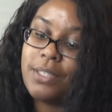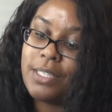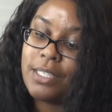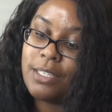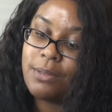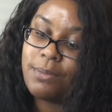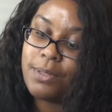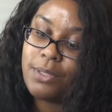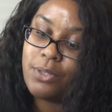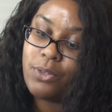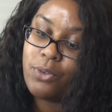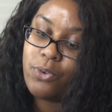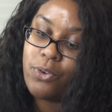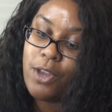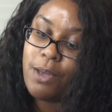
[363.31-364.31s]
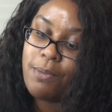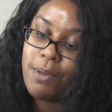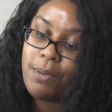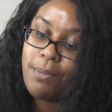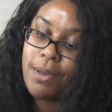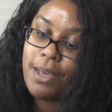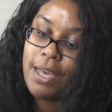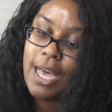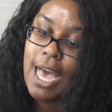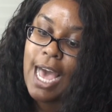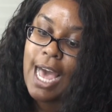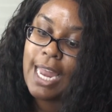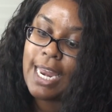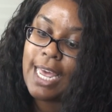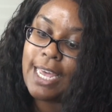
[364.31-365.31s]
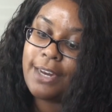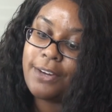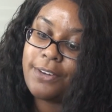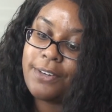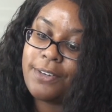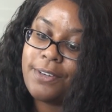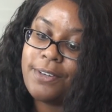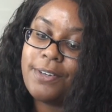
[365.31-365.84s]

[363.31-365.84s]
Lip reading: It's a little bit too creamy to be an eyeliner.